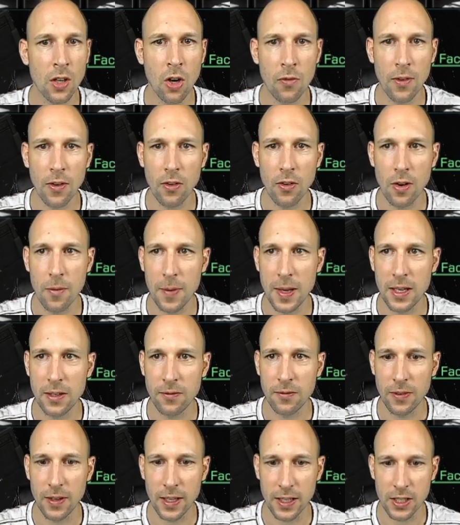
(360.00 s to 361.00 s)
our main
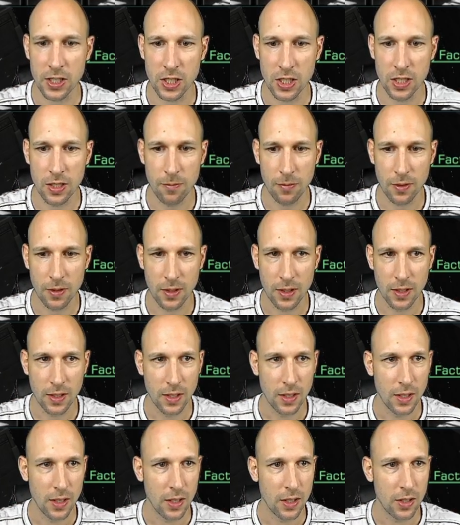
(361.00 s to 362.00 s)
flagship
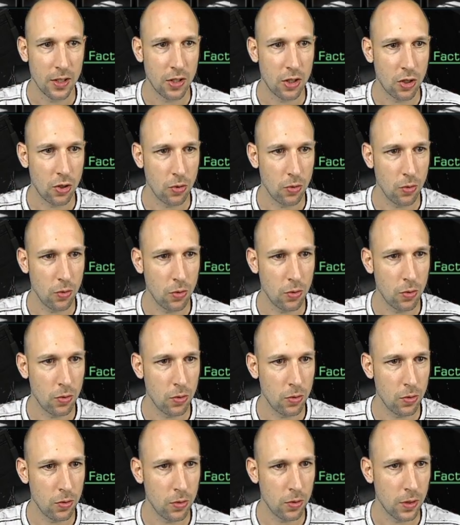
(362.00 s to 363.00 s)

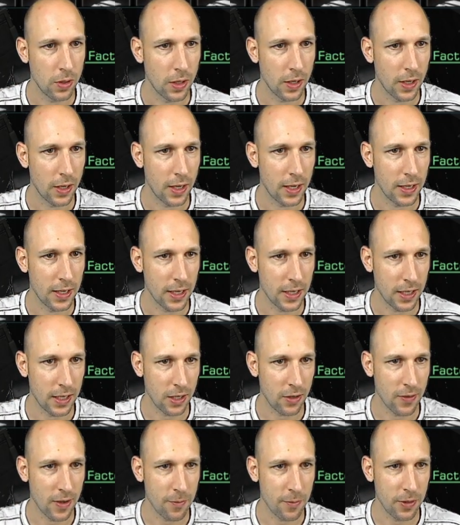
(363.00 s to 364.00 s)
to
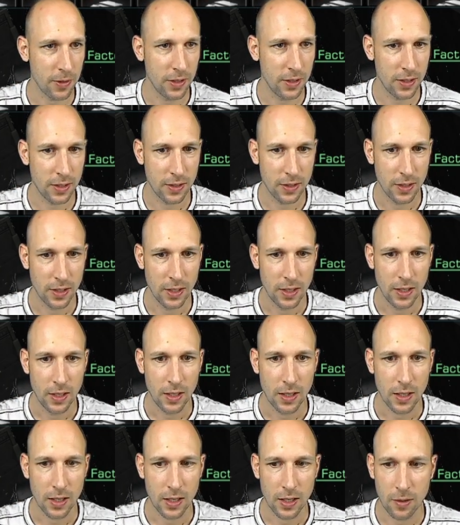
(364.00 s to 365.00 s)
kinetic weapons.
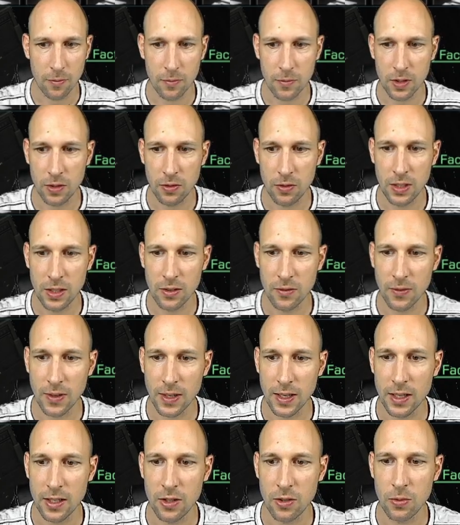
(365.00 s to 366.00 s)
The reason
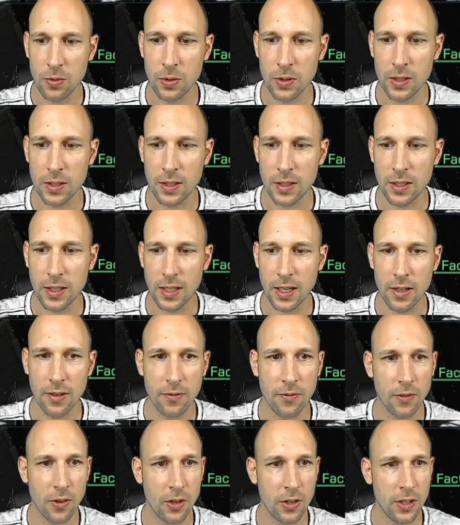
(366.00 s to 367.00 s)
why I do this is I
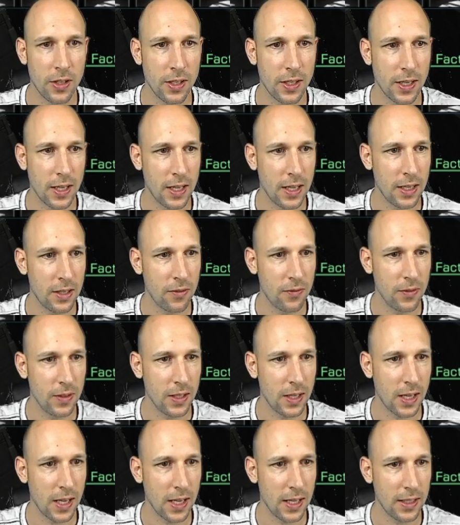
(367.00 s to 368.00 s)
want that we
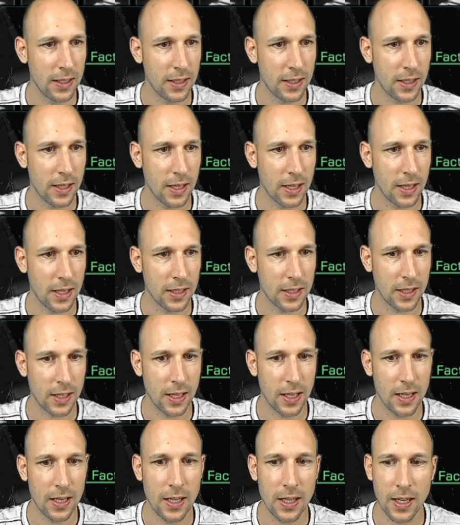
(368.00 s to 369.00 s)
can start
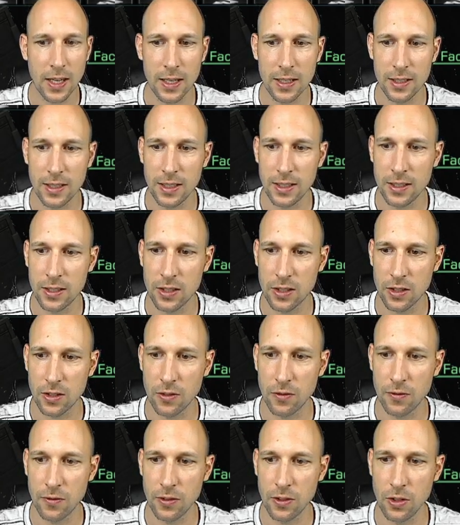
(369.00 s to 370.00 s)
killing at least a
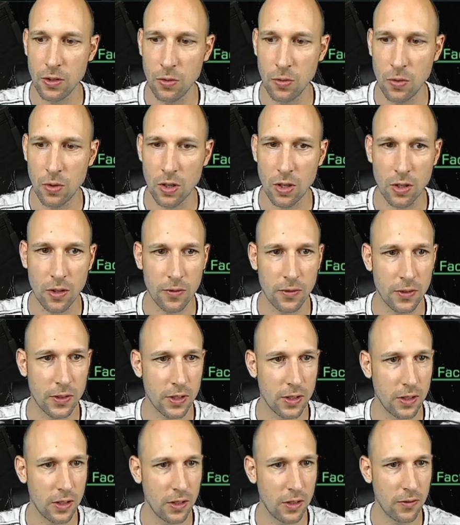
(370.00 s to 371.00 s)
few of
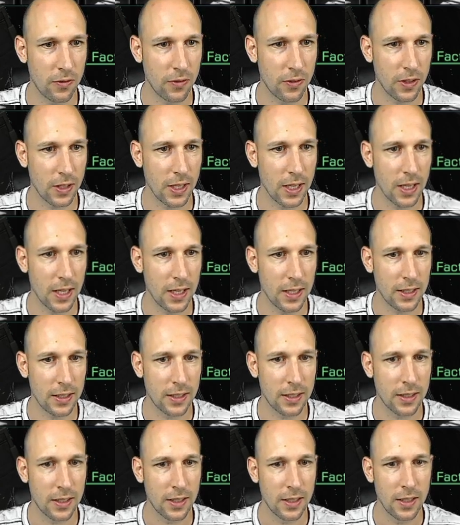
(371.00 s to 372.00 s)
the
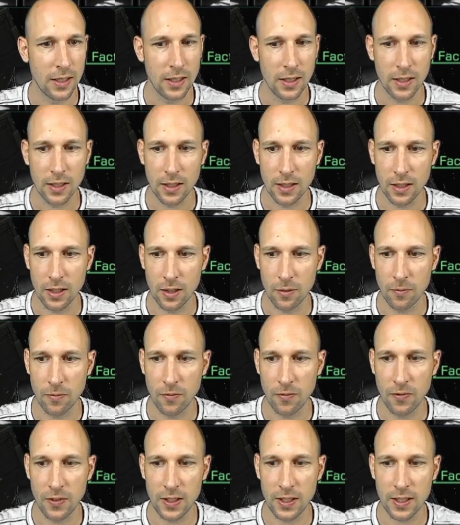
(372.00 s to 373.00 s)
frigates
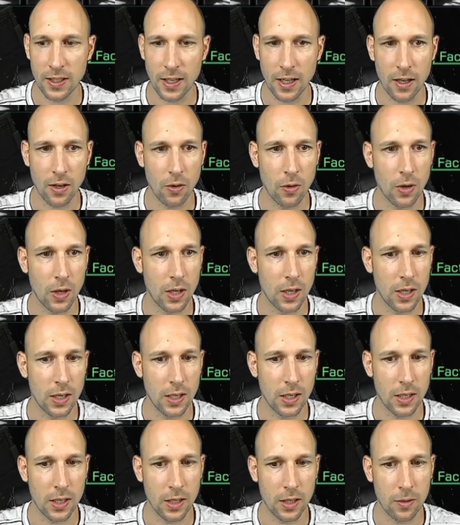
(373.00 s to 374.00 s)
with
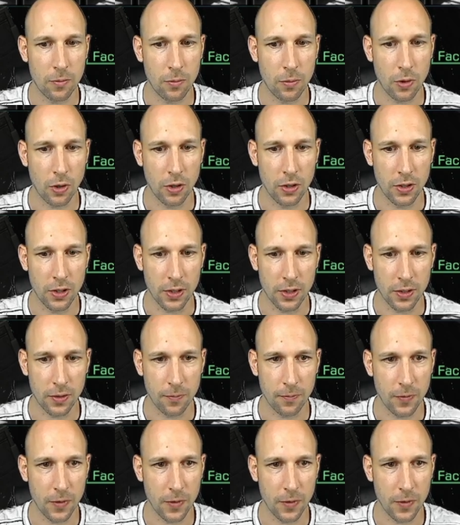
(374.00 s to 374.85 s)
our Brontes.